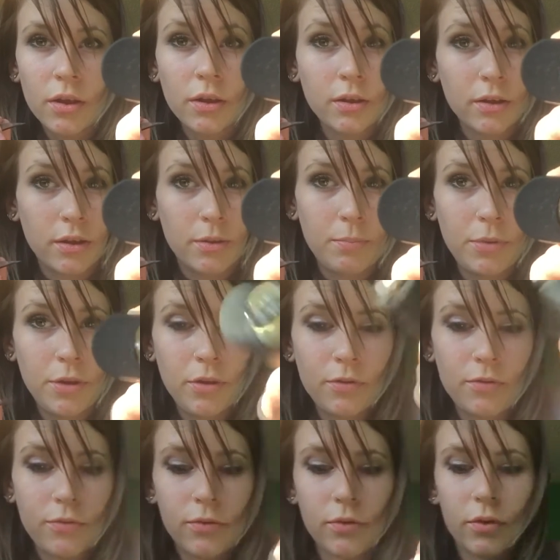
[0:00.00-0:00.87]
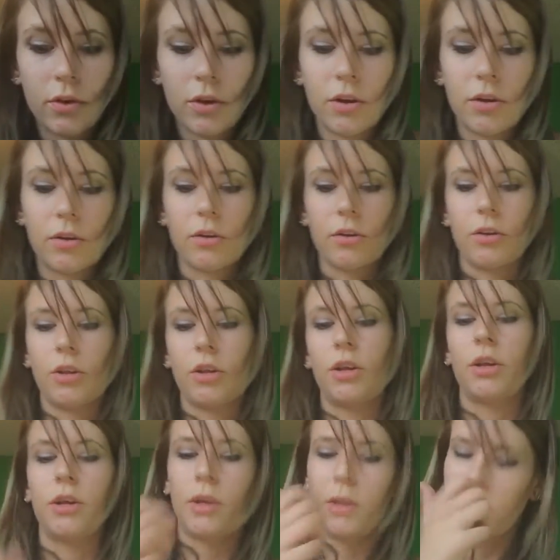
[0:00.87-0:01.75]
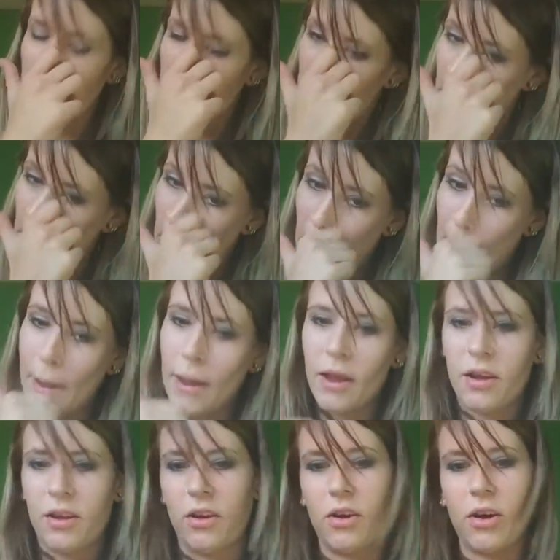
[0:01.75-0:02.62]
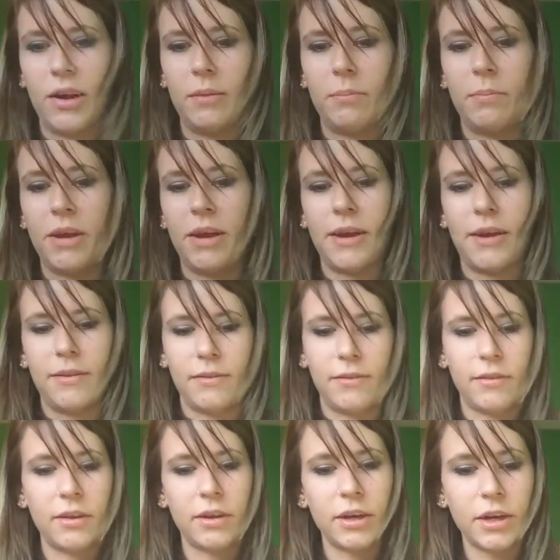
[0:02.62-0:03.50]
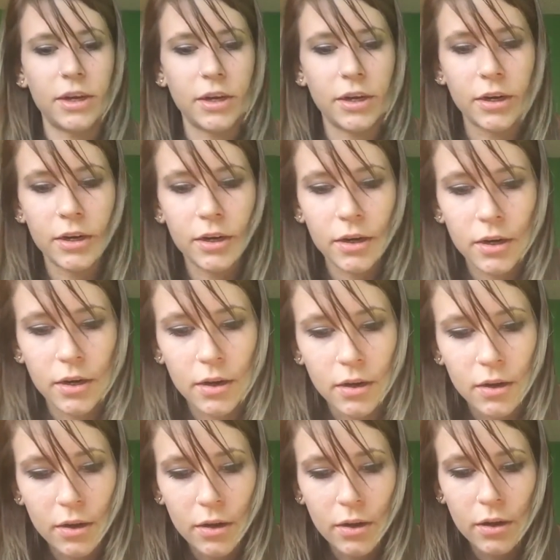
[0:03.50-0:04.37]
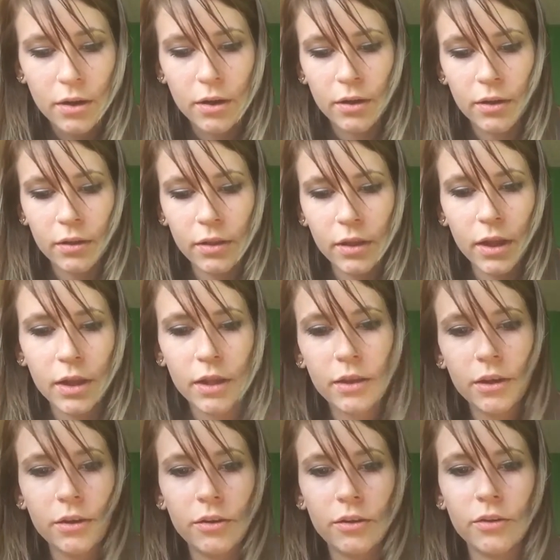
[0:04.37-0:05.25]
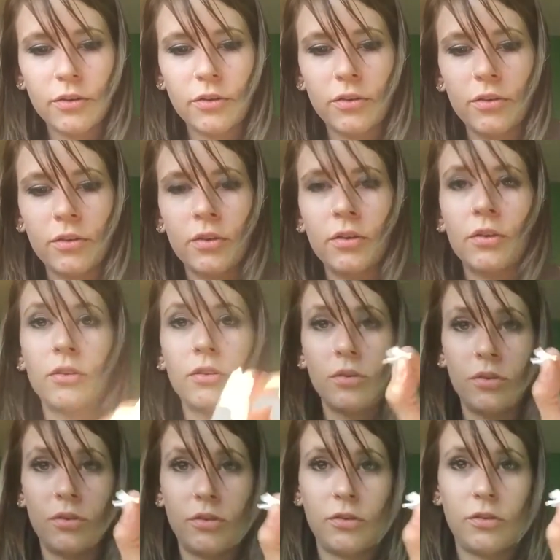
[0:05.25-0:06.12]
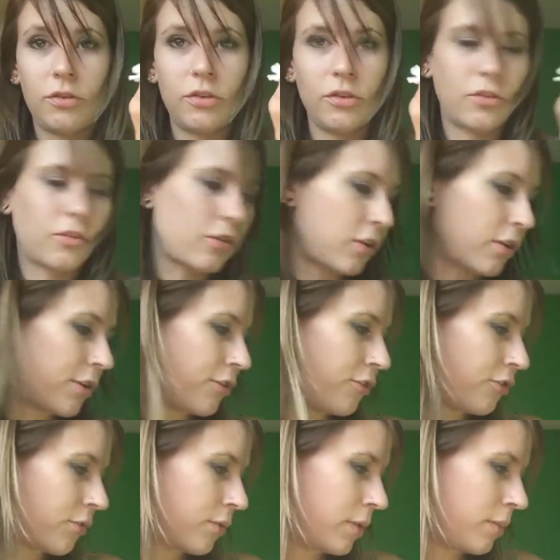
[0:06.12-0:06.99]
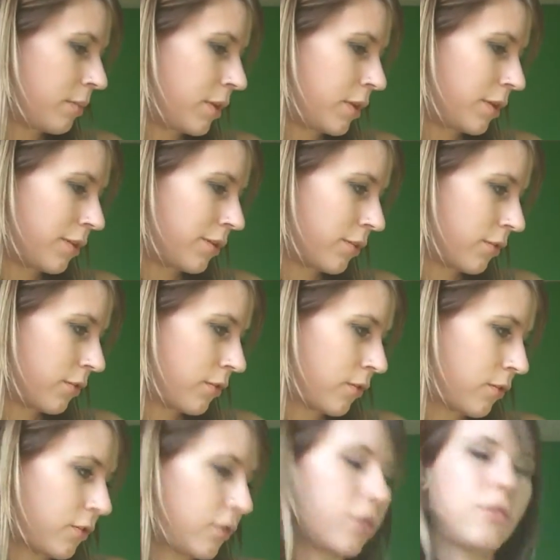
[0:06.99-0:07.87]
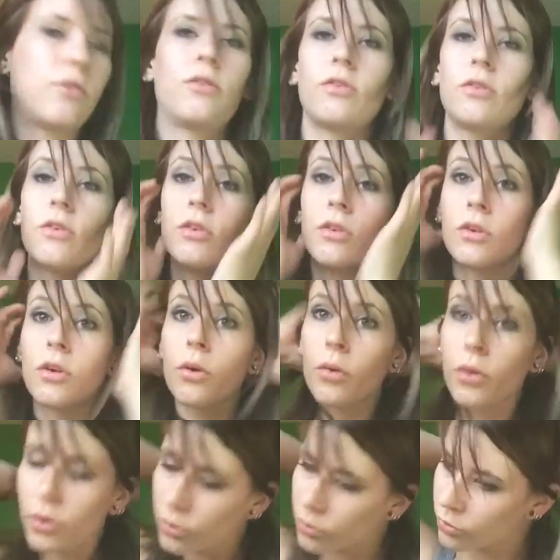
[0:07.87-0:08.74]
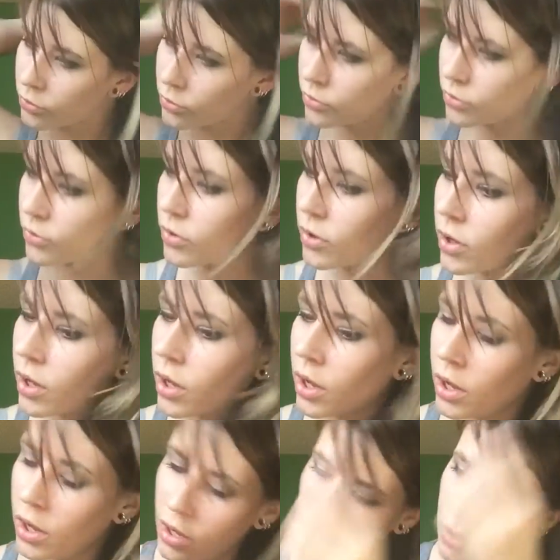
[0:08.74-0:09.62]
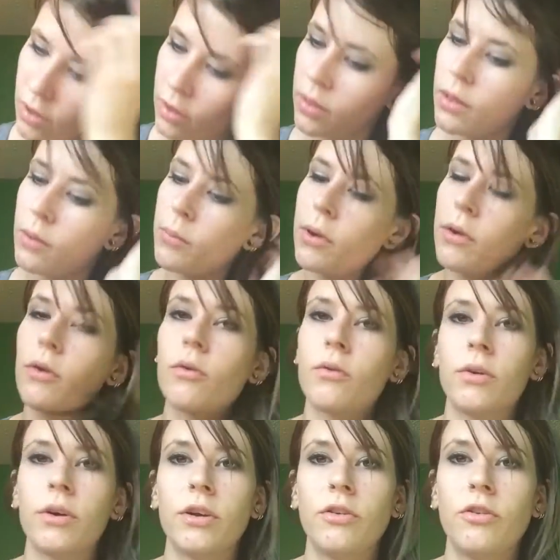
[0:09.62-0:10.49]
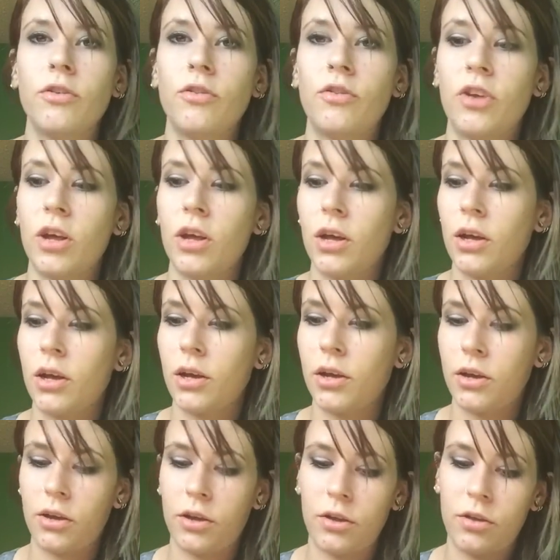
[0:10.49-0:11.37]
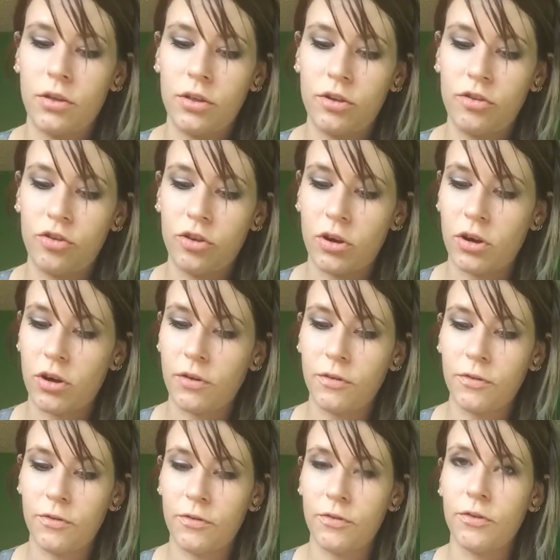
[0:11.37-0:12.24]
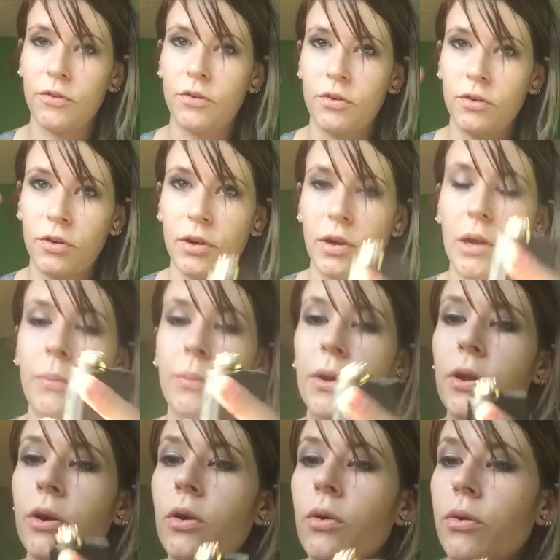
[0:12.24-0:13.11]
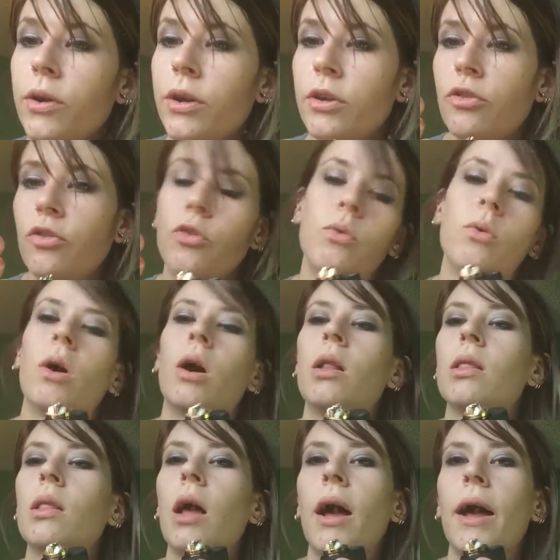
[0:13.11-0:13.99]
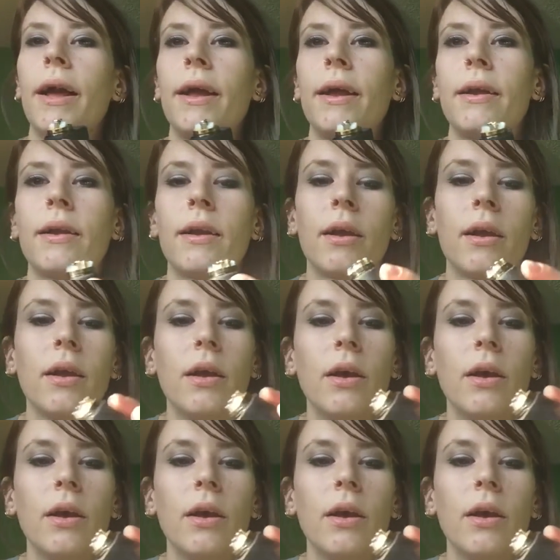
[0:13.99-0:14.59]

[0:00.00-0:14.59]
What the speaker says: Okay, beautiful little cotton pads there. And then you just discard your remains because it's no use. And then we are going to take the chuff and we are going to align.